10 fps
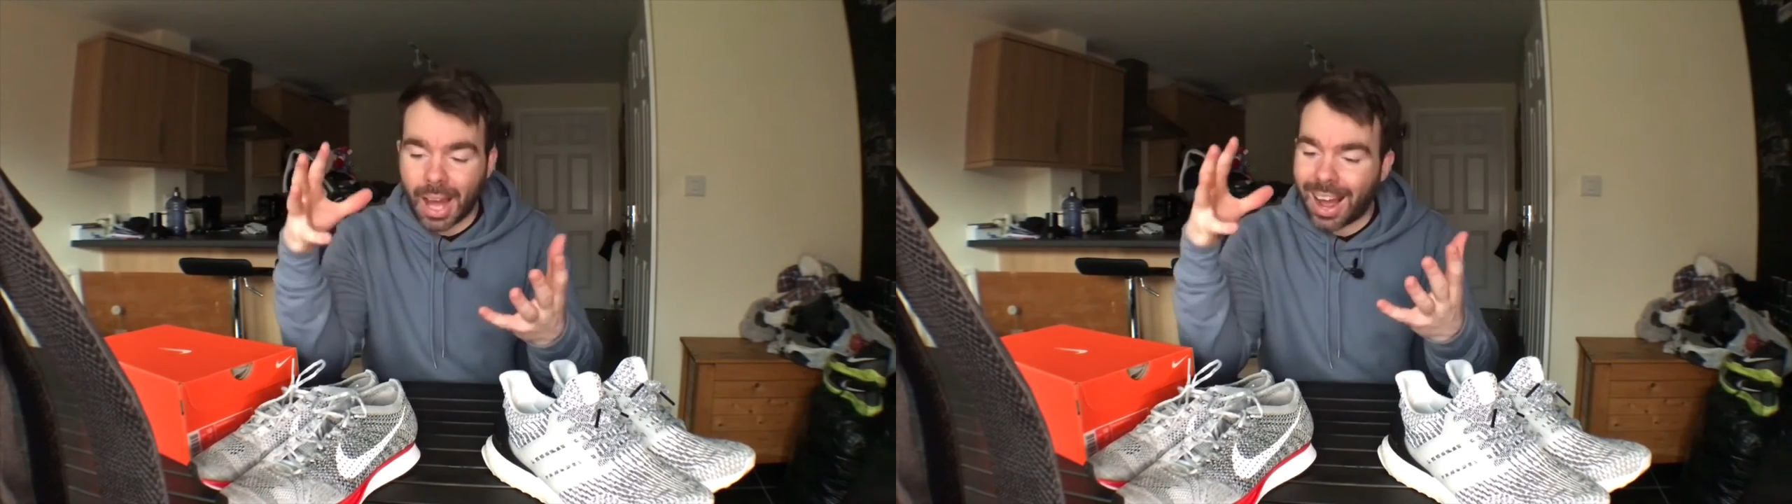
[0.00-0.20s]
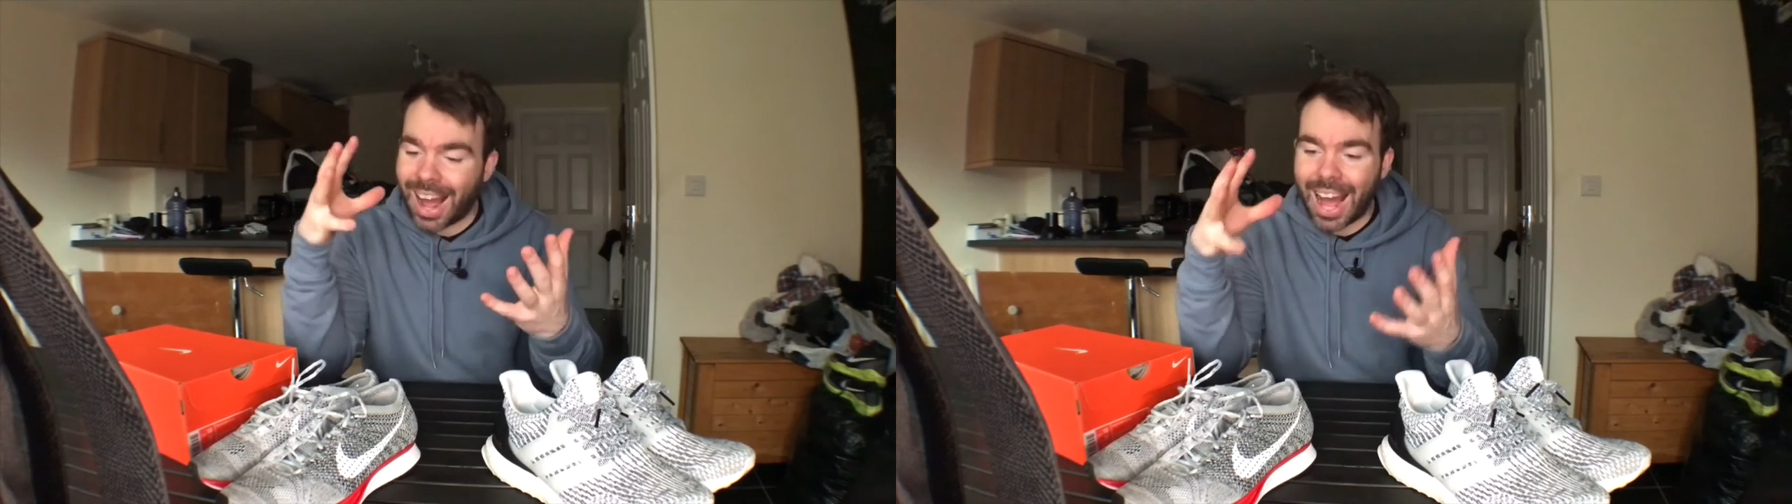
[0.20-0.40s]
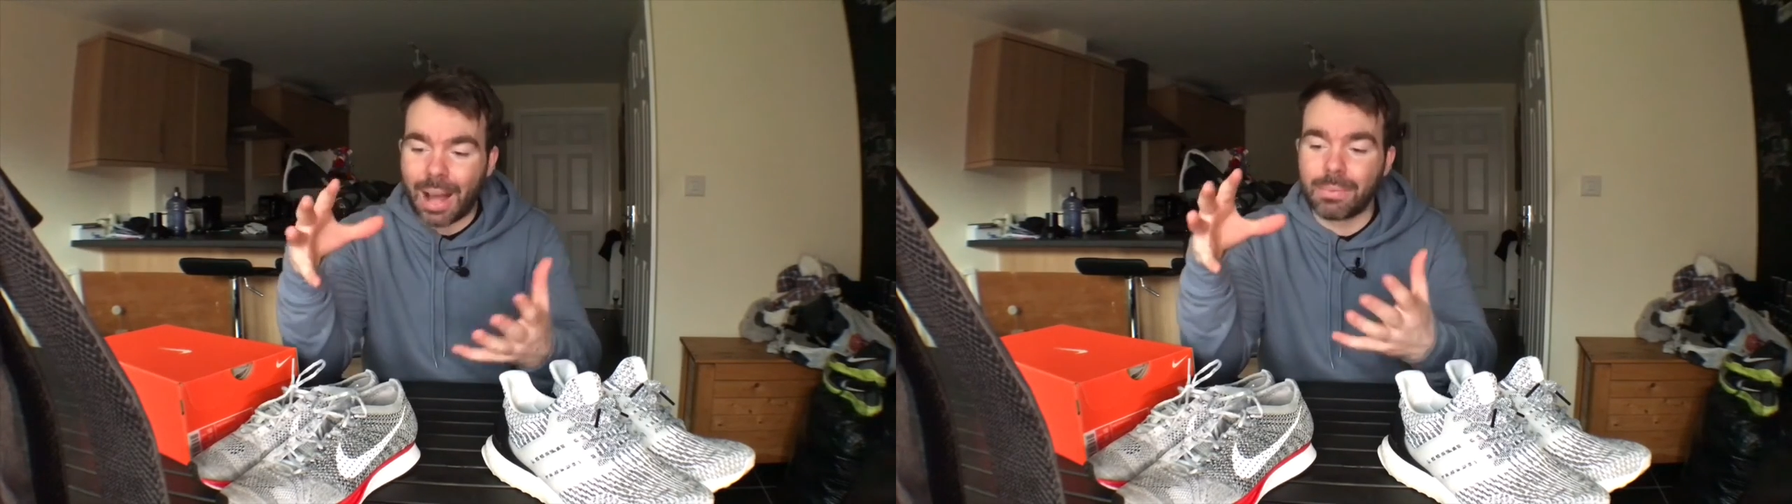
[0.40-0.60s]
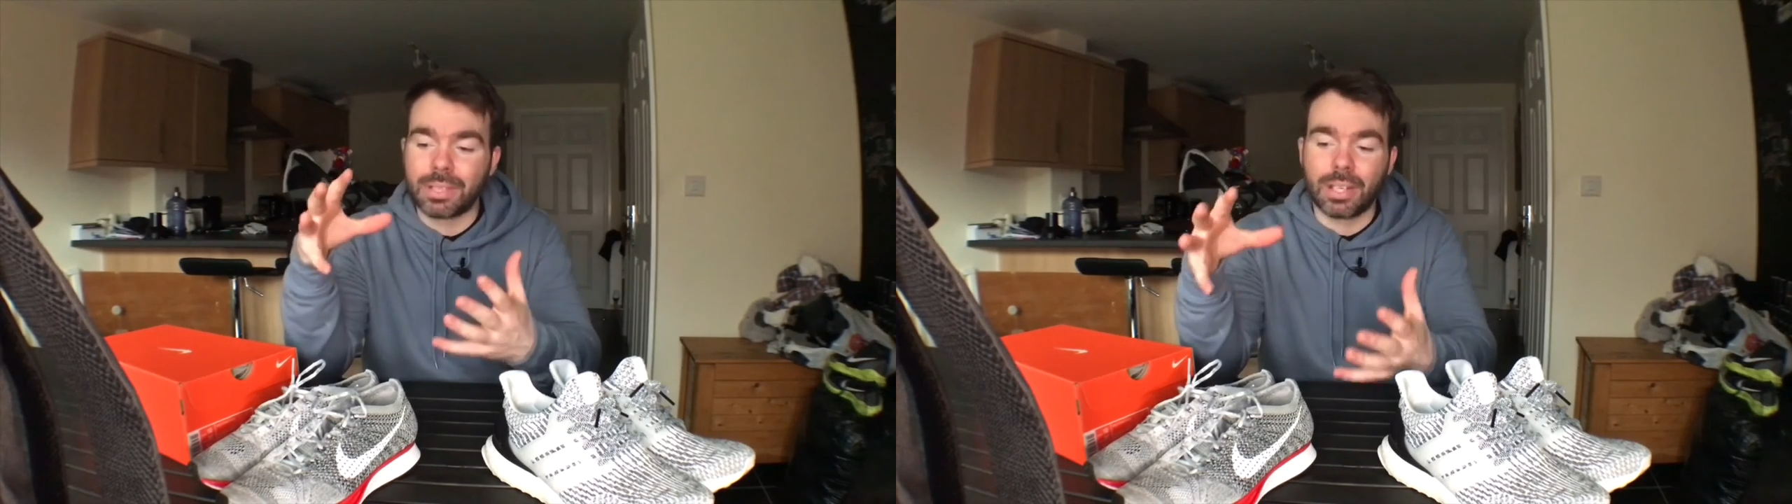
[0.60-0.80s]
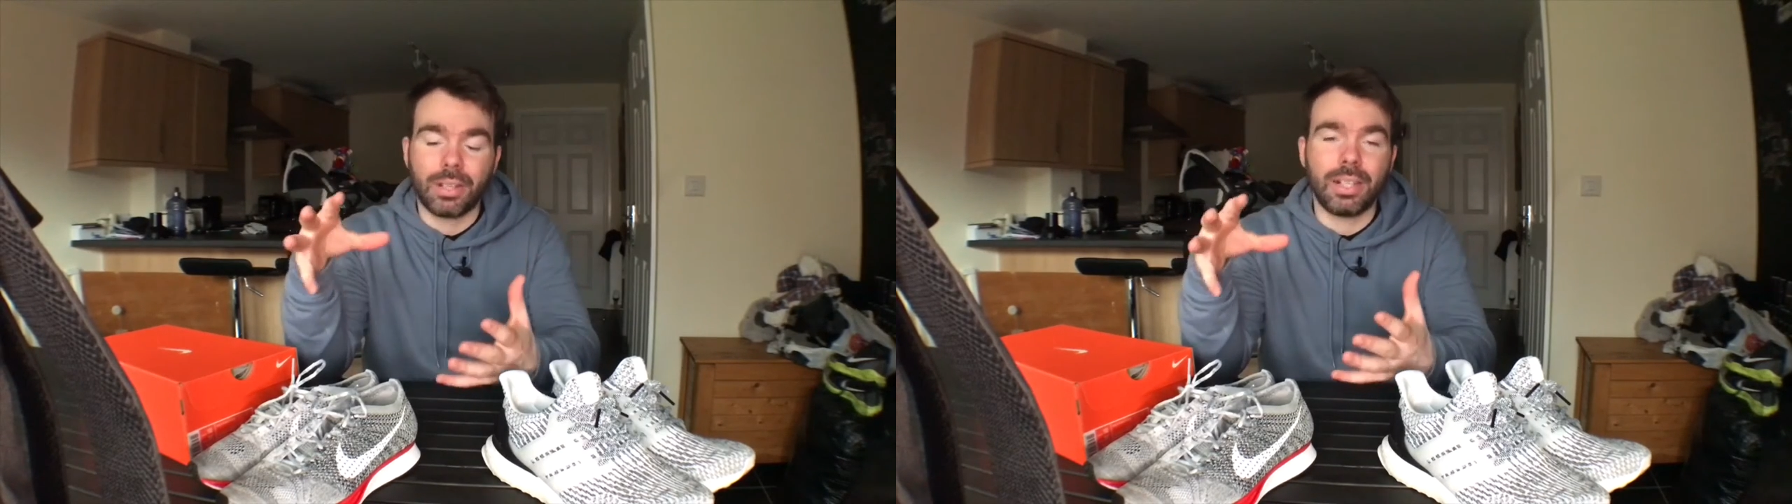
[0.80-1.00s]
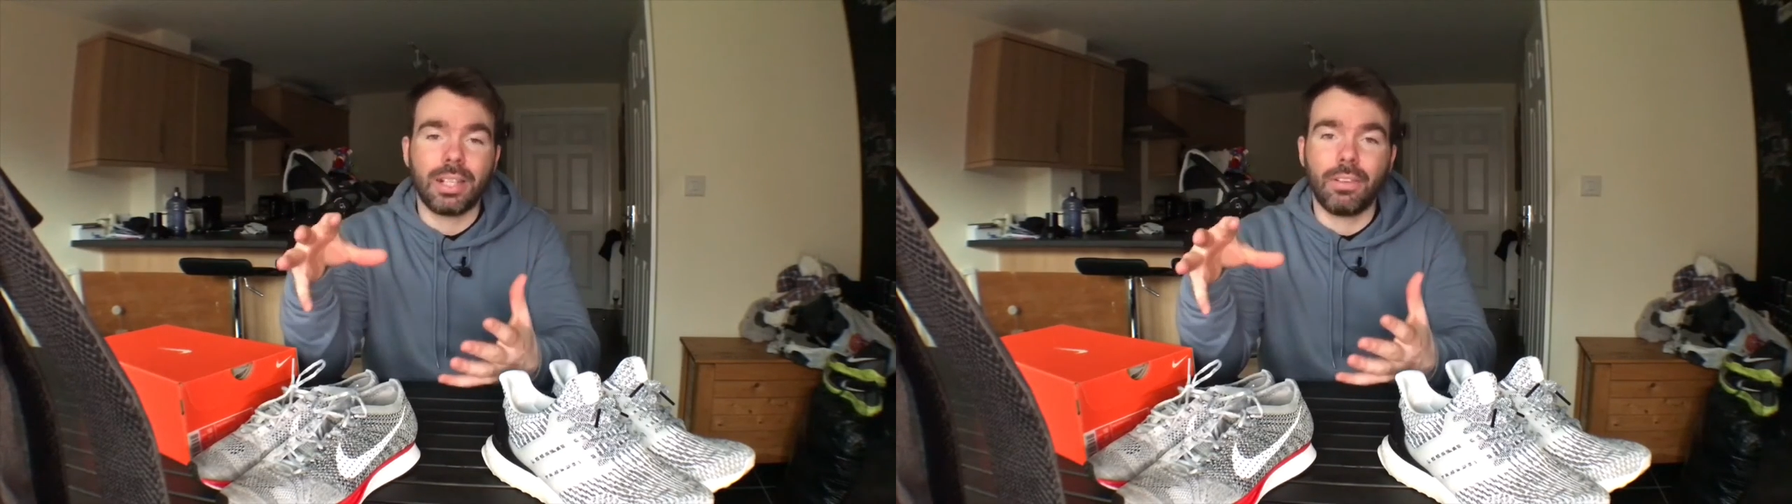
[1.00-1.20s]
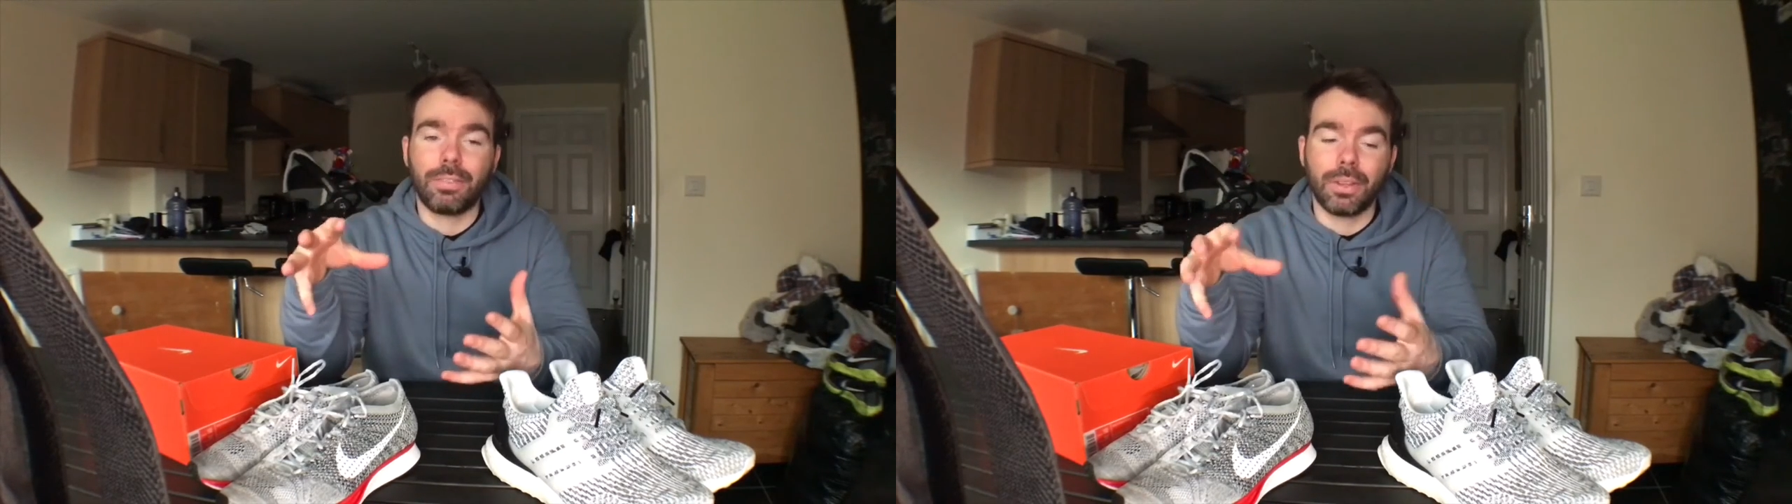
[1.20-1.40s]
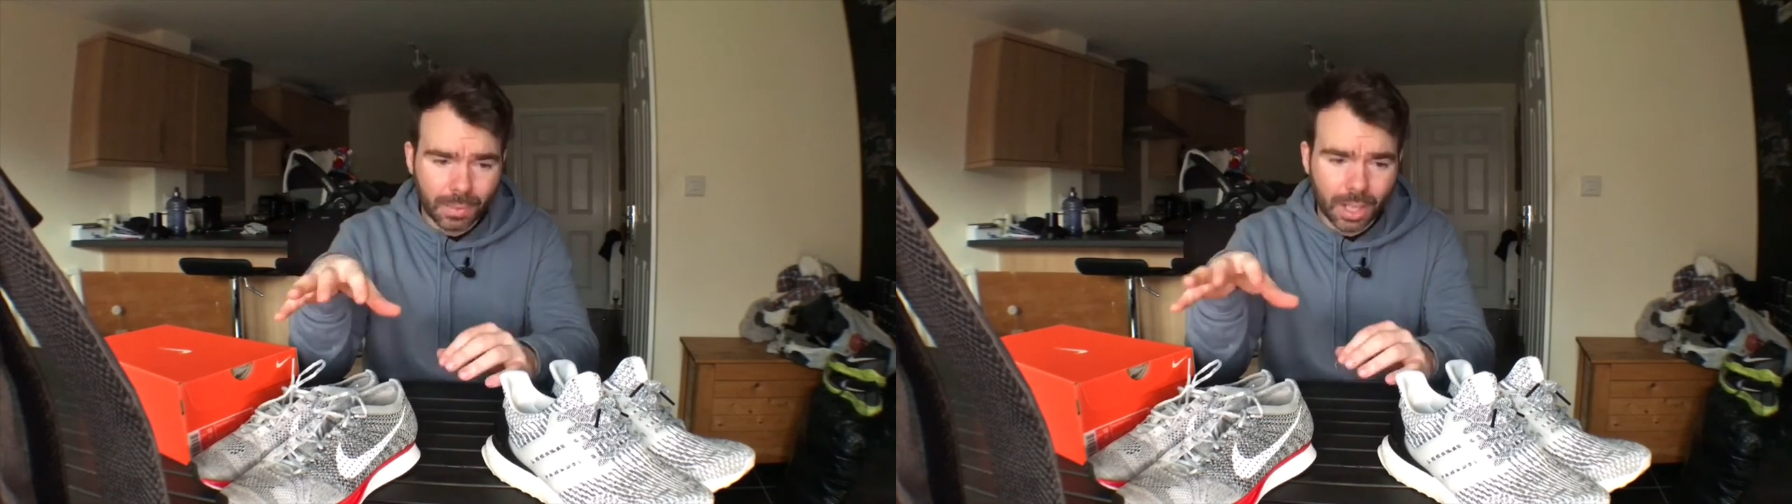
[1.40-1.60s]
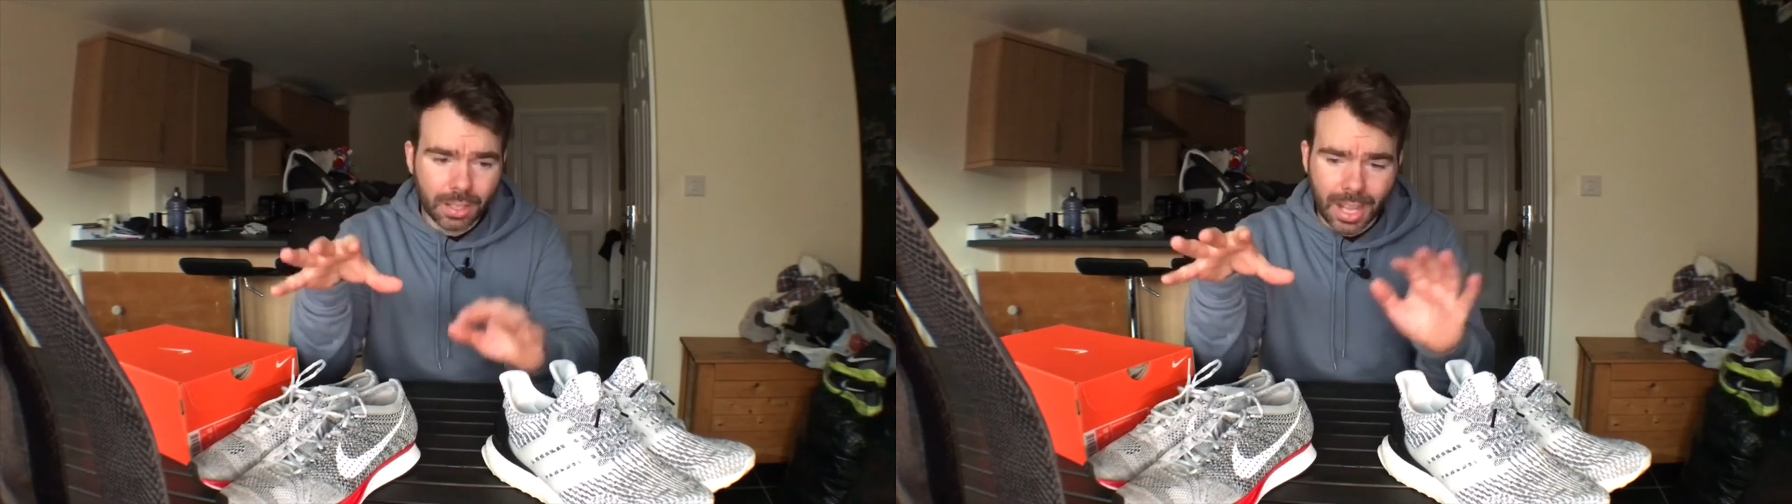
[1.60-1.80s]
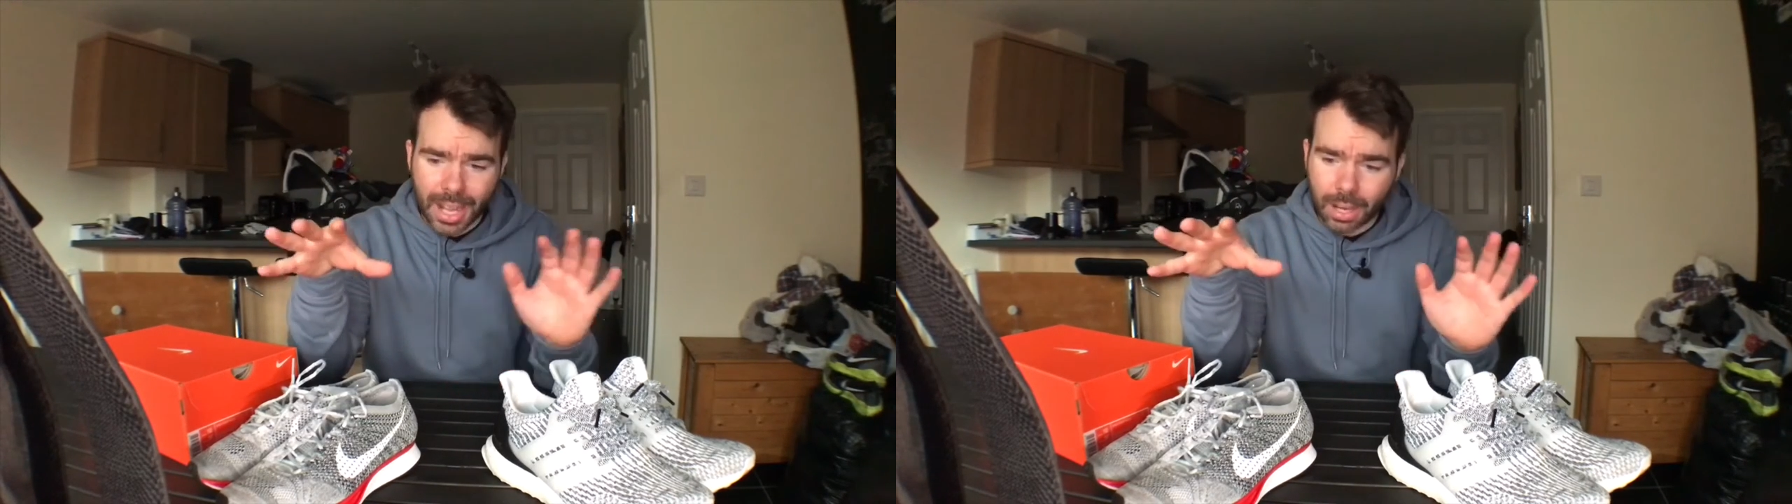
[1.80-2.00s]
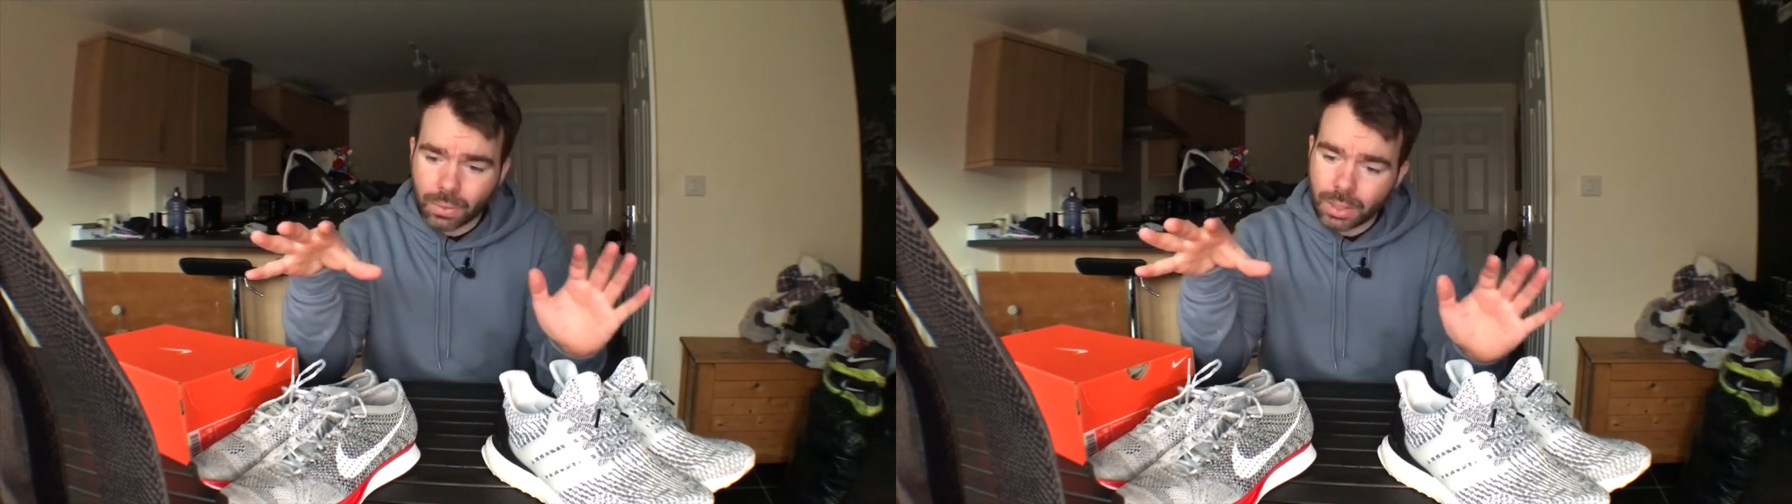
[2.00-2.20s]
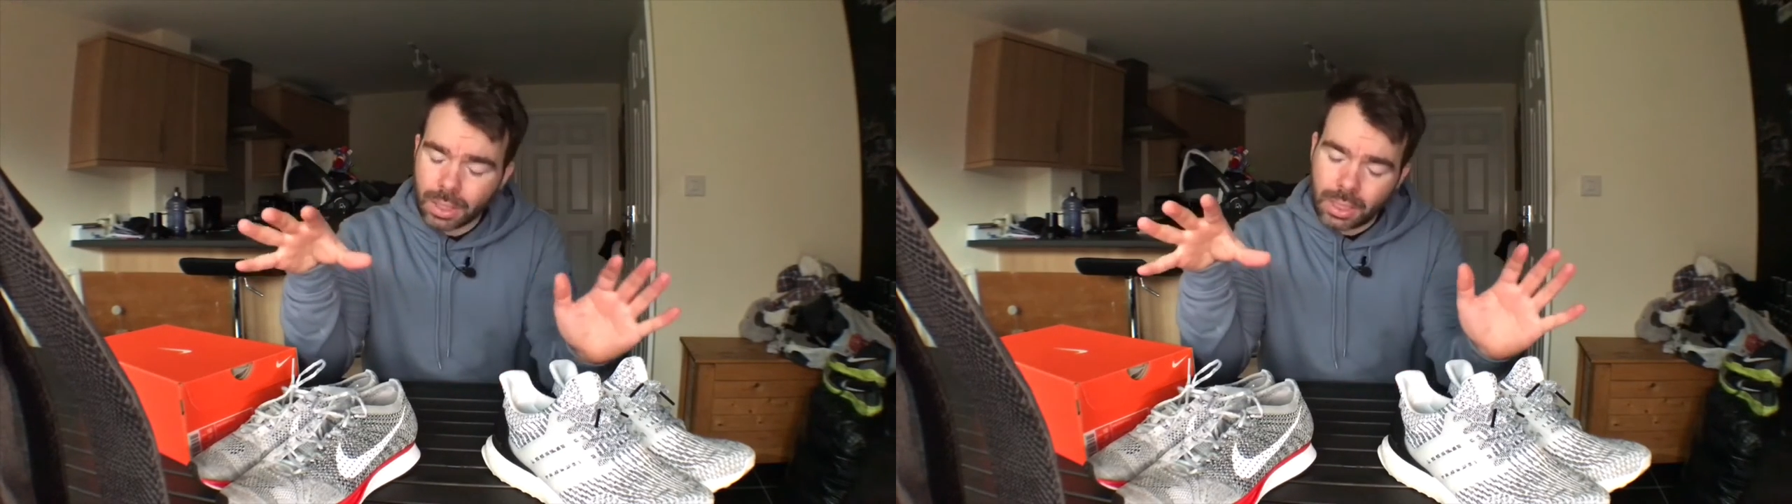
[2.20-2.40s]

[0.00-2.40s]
I absolutely loved them. Now,